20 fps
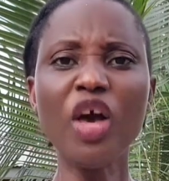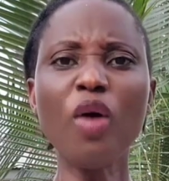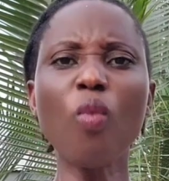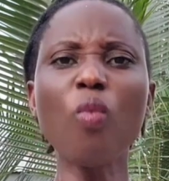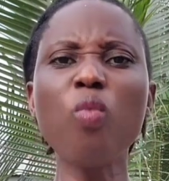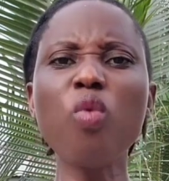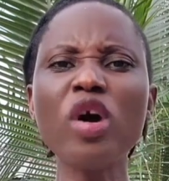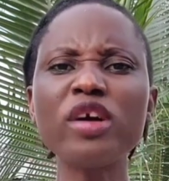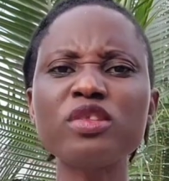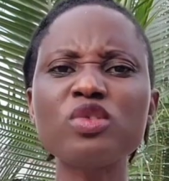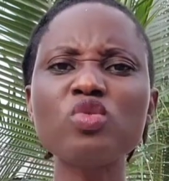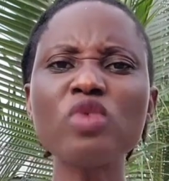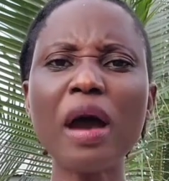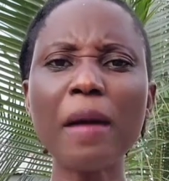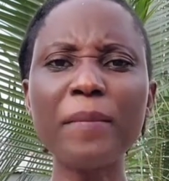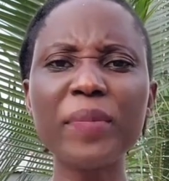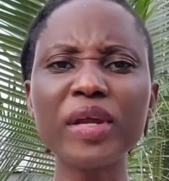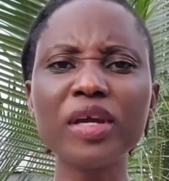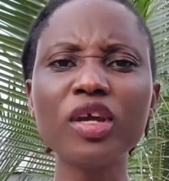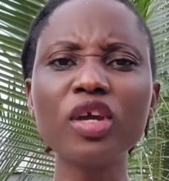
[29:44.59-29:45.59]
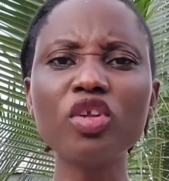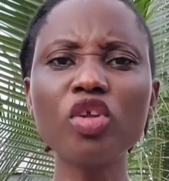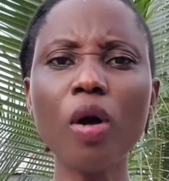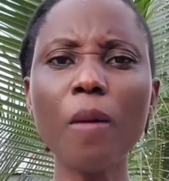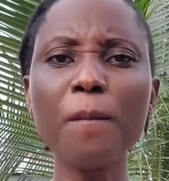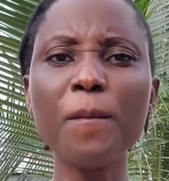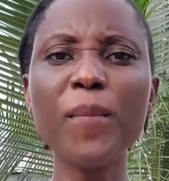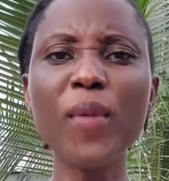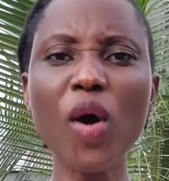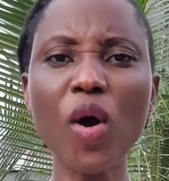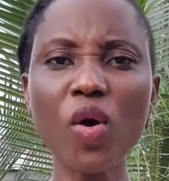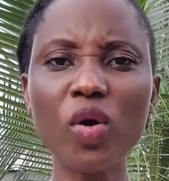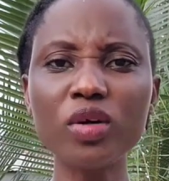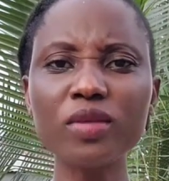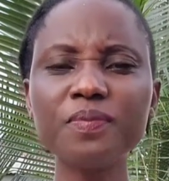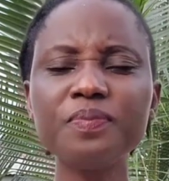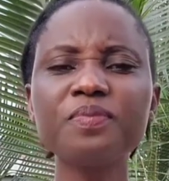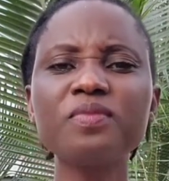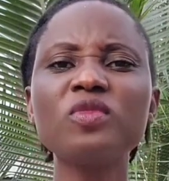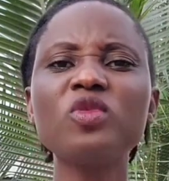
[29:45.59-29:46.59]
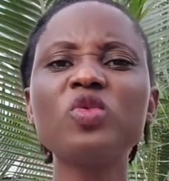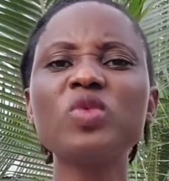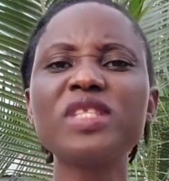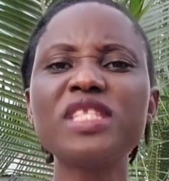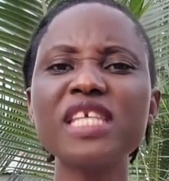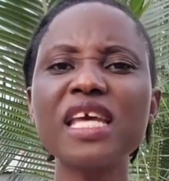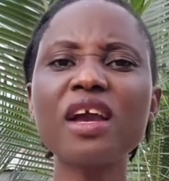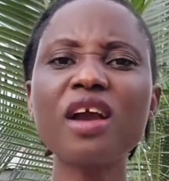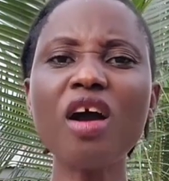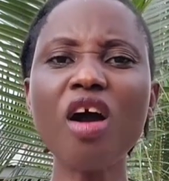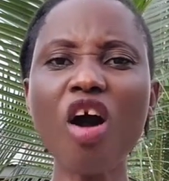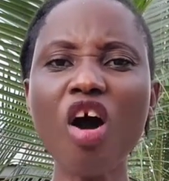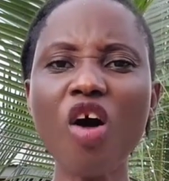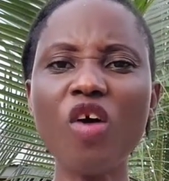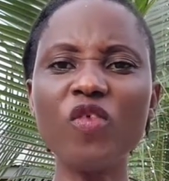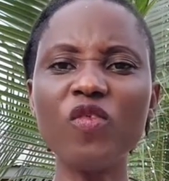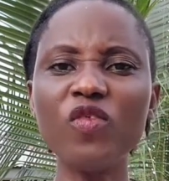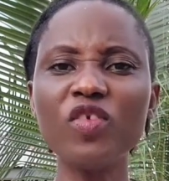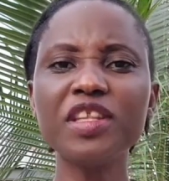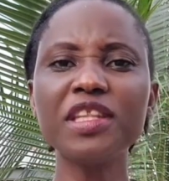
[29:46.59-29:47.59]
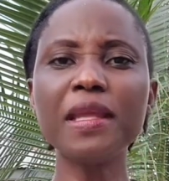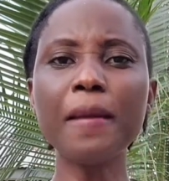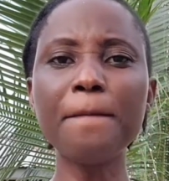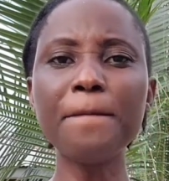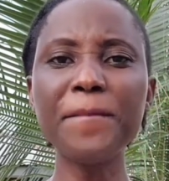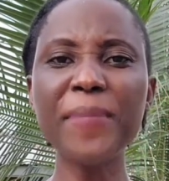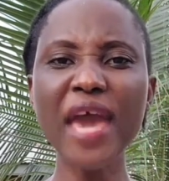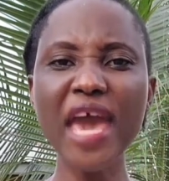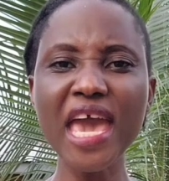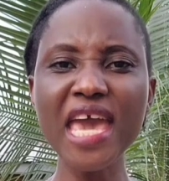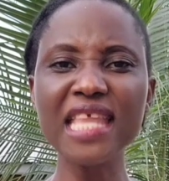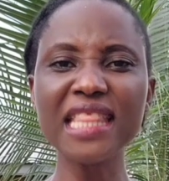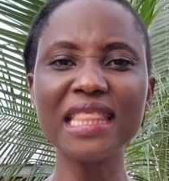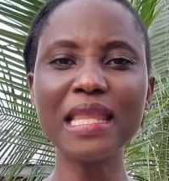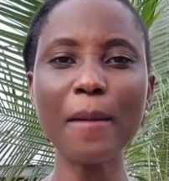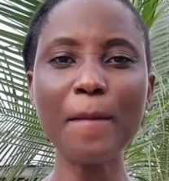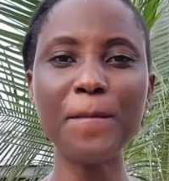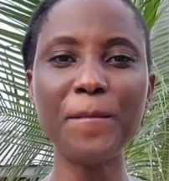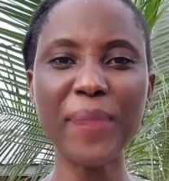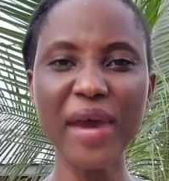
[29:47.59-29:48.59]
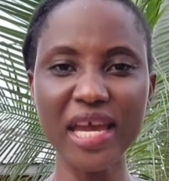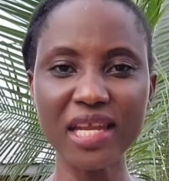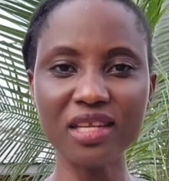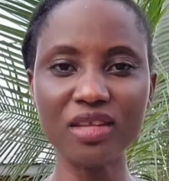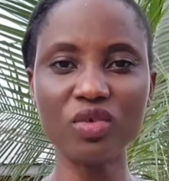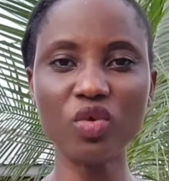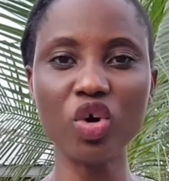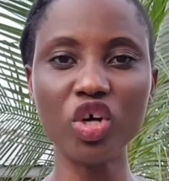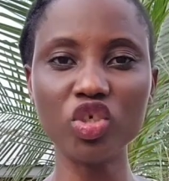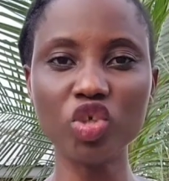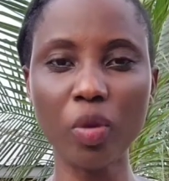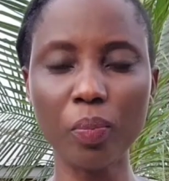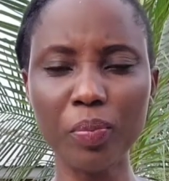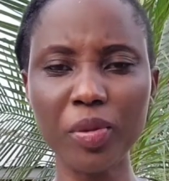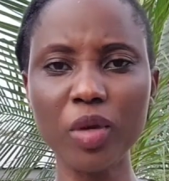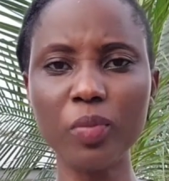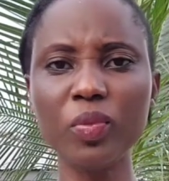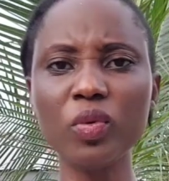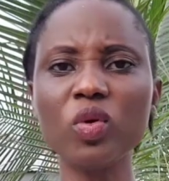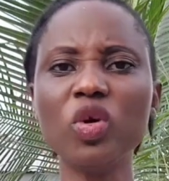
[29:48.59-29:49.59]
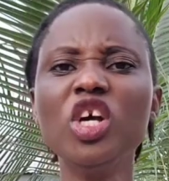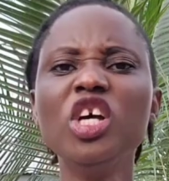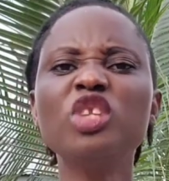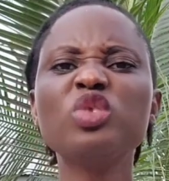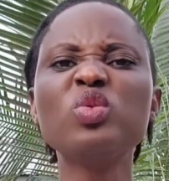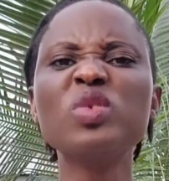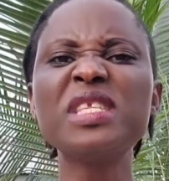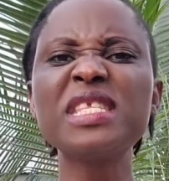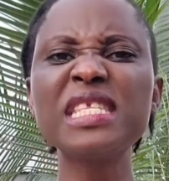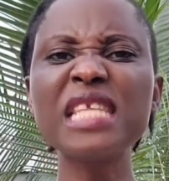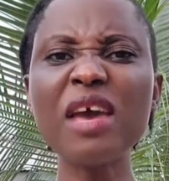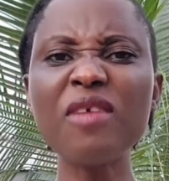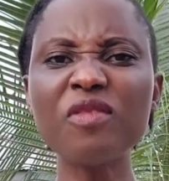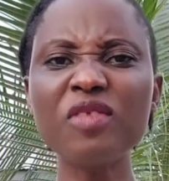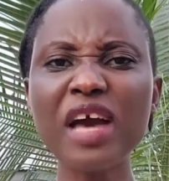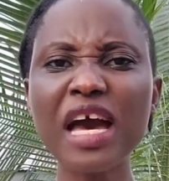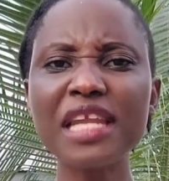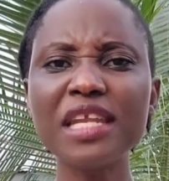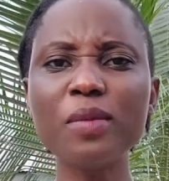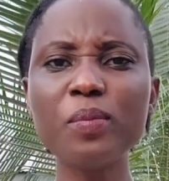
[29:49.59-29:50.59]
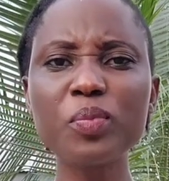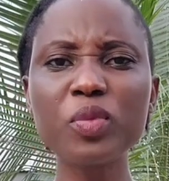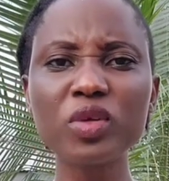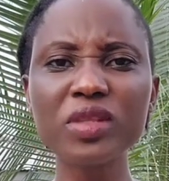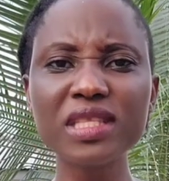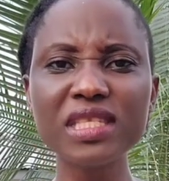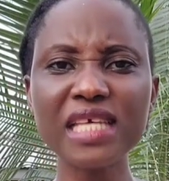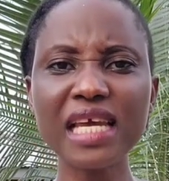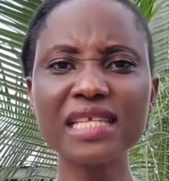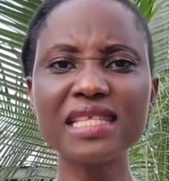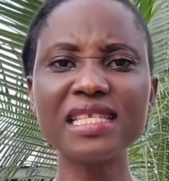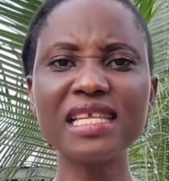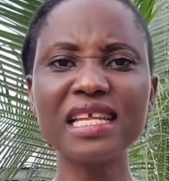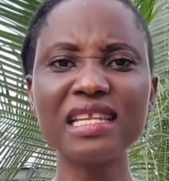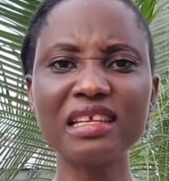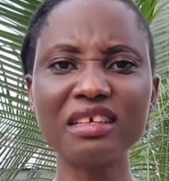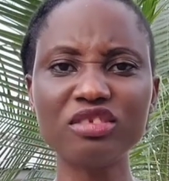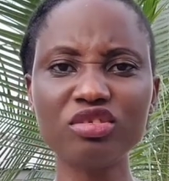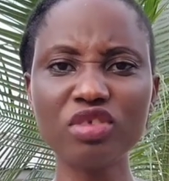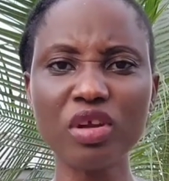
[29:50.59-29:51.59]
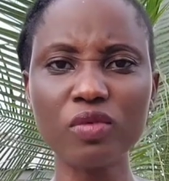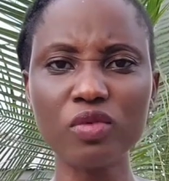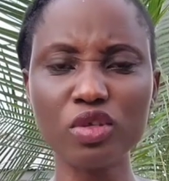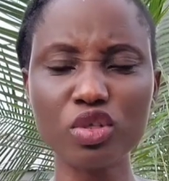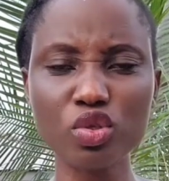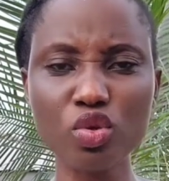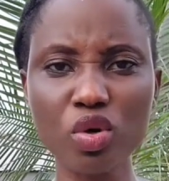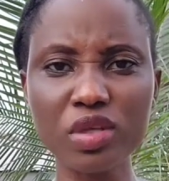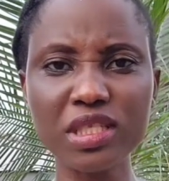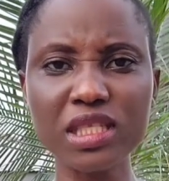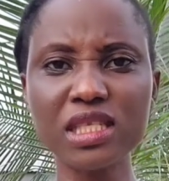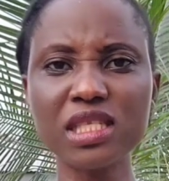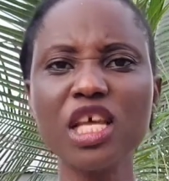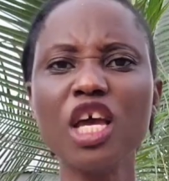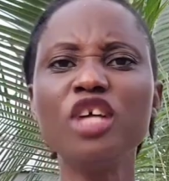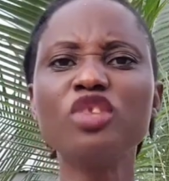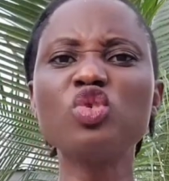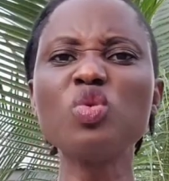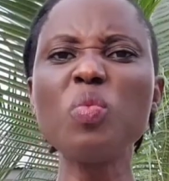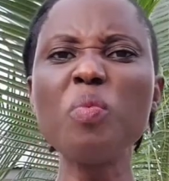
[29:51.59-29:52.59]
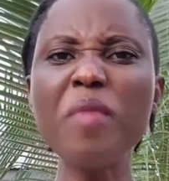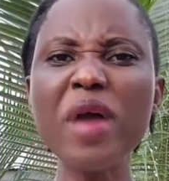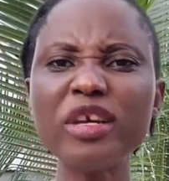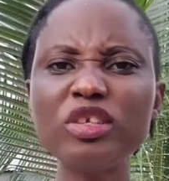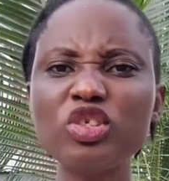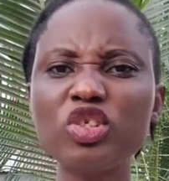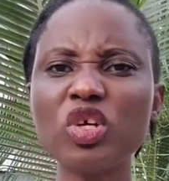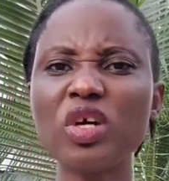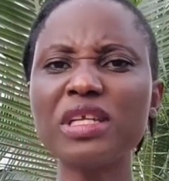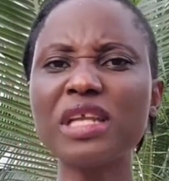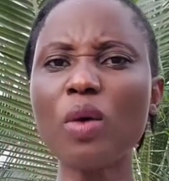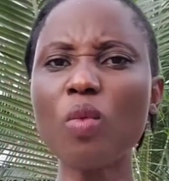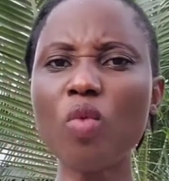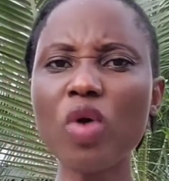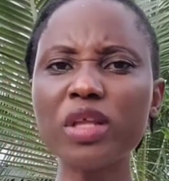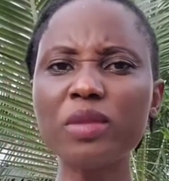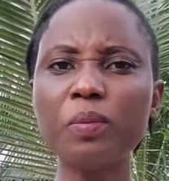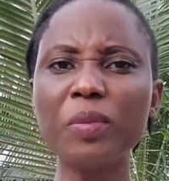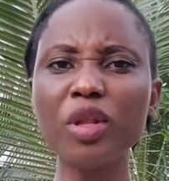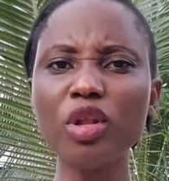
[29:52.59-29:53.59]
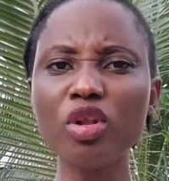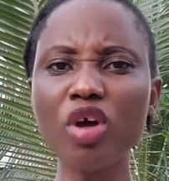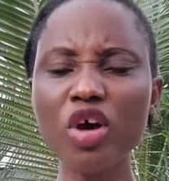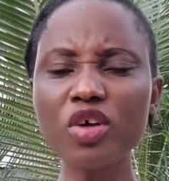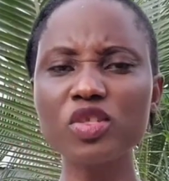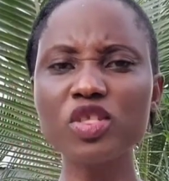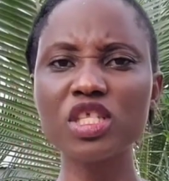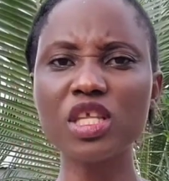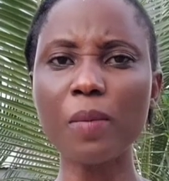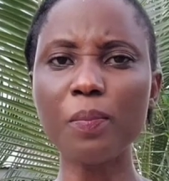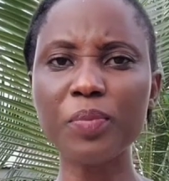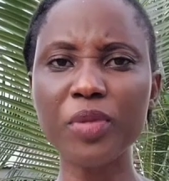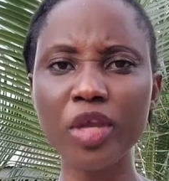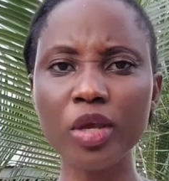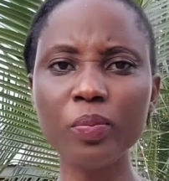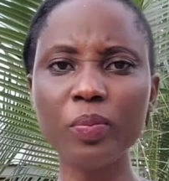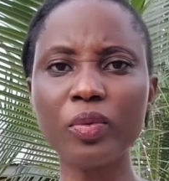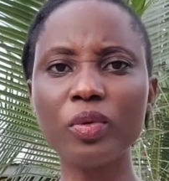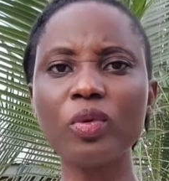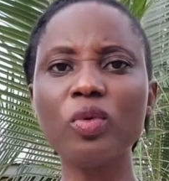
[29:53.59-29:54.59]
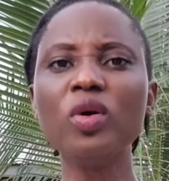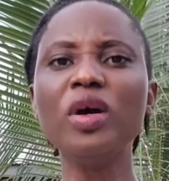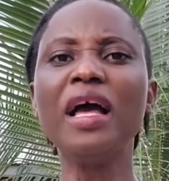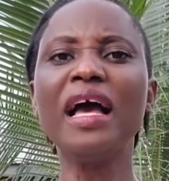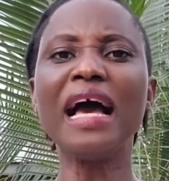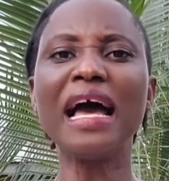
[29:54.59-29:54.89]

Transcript: What you are bringing on board to take off the pain, the burden on your people, to safeguard and protect the natural resources, to make sure that what belongs to the people